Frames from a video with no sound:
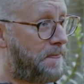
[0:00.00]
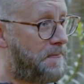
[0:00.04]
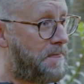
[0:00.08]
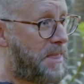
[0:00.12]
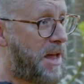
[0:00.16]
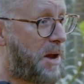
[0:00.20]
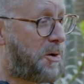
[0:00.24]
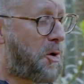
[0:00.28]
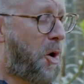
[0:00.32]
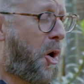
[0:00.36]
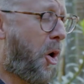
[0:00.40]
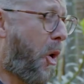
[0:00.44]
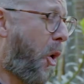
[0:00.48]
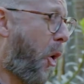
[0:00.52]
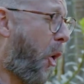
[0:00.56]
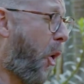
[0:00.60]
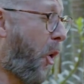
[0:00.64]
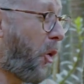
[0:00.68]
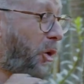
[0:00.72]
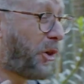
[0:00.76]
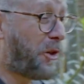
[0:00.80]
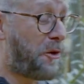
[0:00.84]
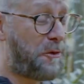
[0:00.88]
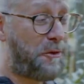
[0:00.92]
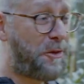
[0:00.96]
Now, not
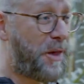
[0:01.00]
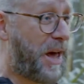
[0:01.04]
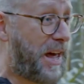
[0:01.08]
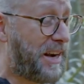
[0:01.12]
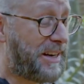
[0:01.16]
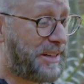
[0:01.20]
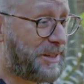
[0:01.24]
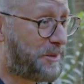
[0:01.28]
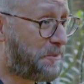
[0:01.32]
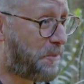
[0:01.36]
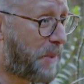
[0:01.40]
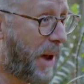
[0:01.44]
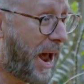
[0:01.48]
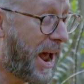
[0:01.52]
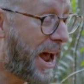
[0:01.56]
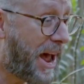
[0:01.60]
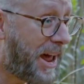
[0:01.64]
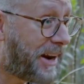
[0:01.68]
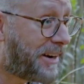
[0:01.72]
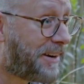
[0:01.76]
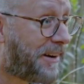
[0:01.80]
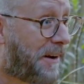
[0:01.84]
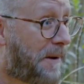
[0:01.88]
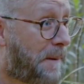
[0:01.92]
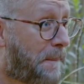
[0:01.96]
all of that is
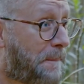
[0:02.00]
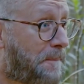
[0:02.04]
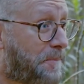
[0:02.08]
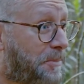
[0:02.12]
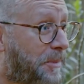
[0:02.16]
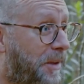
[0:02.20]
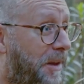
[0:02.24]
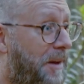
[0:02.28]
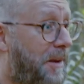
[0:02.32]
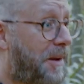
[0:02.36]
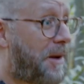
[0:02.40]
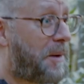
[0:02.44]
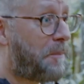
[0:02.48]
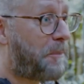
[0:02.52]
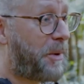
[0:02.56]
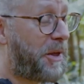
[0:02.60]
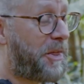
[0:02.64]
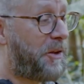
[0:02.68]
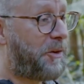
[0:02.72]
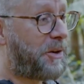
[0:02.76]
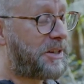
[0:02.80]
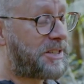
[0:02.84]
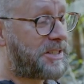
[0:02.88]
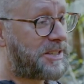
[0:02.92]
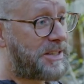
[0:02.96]
bad, but
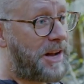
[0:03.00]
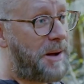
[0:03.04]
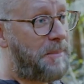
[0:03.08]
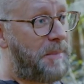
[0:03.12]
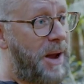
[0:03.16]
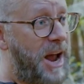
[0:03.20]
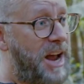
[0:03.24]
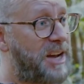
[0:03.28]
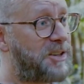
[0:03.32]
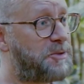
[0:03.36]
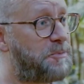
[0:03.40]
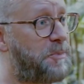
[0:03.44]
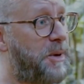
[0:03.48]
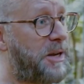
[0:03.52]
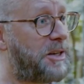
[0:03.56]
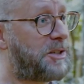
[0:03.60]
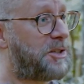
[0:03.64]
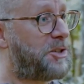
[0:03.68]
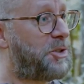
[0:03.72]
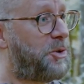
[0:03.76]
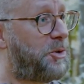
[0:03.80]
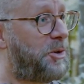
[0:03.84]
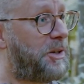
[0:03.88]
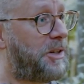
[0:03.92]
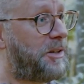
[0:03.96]
there are some aspects
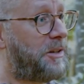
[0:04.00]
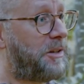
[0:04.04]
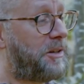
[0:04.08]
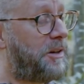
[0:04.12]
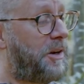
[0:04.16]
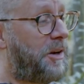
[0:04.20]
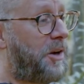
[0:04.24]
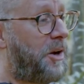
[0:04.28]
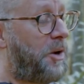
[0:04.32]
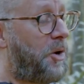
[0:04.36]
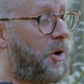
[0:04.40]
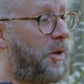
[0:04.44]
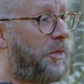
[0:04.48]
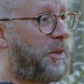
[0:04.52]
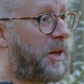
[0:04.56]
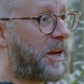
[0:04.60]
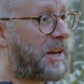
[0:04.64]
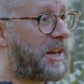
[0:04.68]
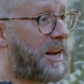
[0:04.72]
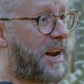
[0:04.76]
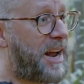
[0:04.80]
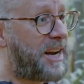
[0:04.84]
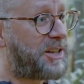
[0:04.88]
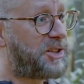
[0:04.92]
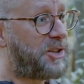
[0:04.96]
to it that
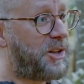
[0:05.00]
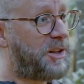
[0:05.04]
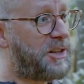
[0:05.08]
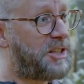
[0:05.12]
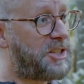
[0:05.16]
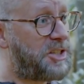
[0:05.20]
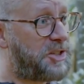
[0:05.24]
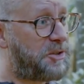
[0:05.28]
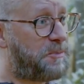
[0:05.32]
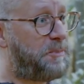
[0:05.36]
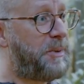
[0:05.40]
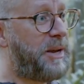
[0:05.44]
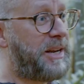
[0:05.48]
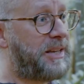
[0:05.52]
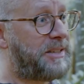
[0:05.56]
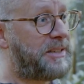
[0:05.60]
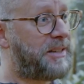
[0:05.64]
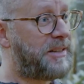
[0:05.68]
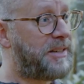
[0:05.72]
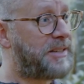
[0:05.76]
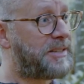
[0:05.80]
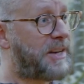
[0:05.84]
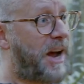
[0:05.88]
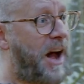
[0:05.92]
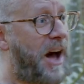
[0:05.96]
can actually speak to
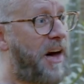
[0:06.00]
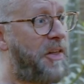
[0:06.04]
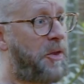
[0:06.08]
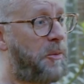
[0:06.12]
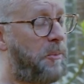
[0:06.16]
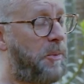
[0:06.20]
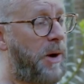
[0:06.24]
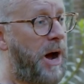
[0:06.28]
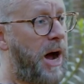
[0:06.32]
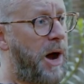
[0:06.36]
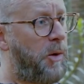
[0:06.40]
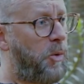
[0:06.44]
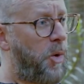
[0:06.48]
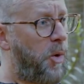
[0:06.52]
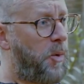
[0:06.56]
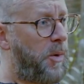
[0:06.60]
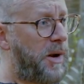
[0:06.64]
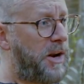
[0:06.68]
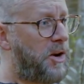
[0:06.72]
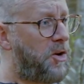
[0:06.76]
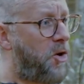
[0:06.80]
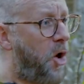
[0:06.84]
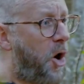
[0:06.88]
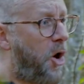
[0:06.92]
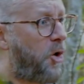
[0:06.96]
this other part where
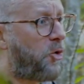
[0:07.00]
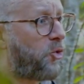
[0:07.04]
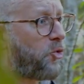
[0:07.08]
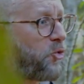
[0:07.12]
we're not